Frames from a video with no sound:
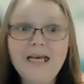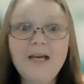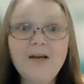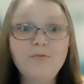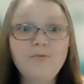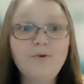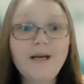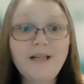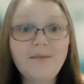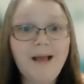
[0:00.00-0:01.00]
It
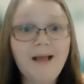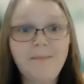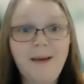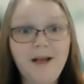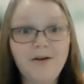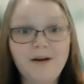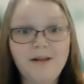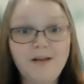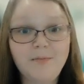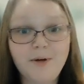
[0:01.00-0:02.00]
really made him angry
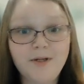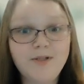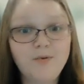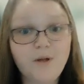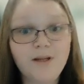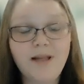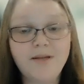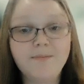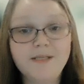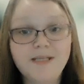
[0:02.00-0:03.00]
that the birds wouldn't
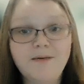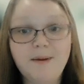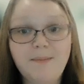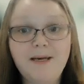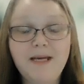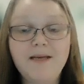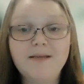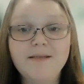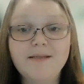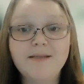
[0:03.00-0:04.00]
let him sleep in
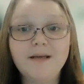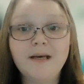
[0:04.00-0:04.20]
peace.